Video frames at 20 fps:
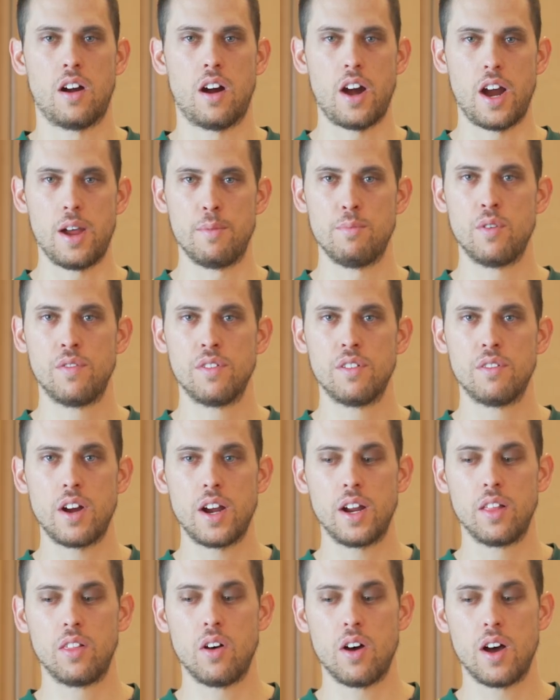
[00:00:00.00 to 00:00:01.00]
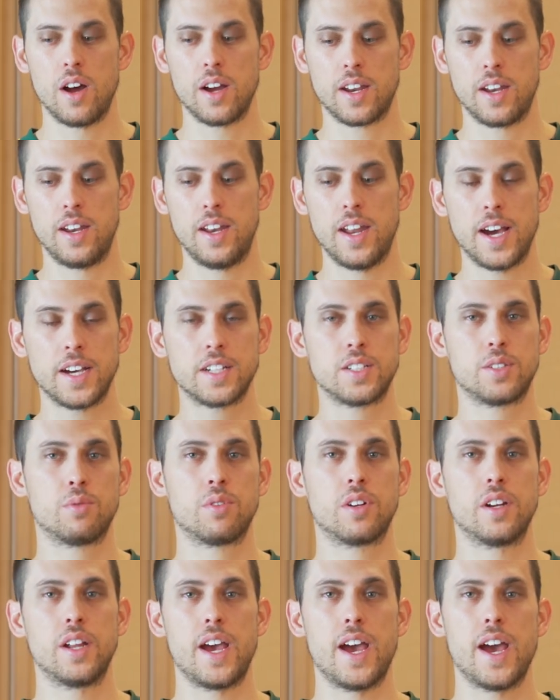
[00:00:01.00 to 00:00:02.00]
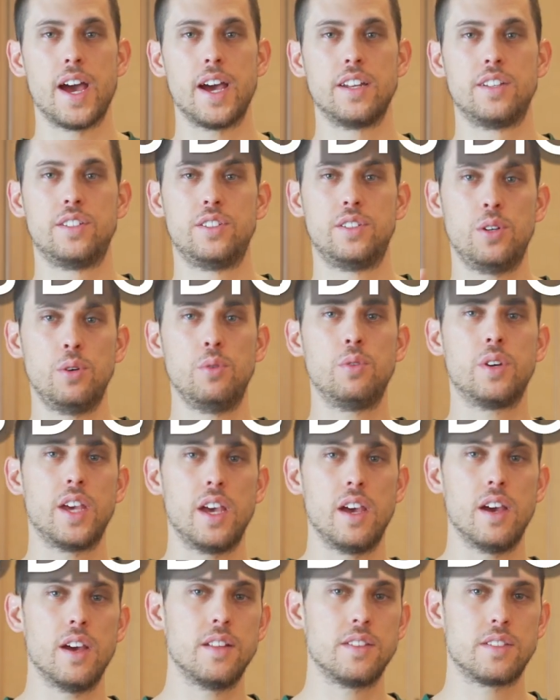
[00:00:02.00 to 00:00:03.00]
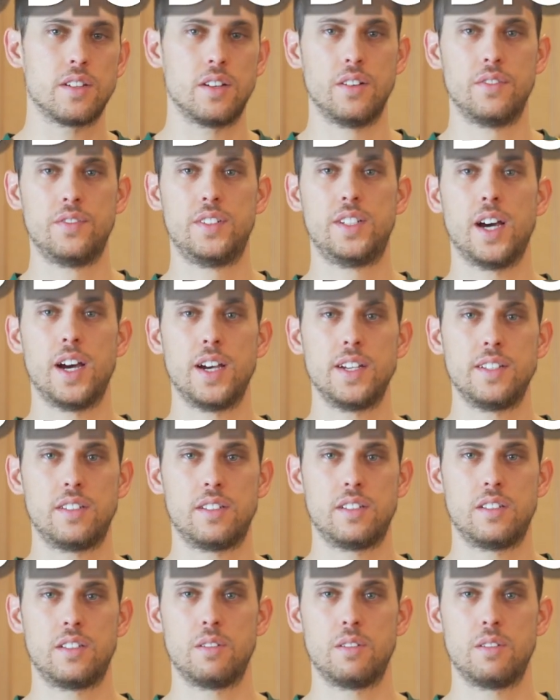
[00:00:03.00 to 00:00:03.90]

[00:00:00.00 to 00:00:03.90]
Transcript: All right, moving right along. Next, we're gonna add 2 cans of diced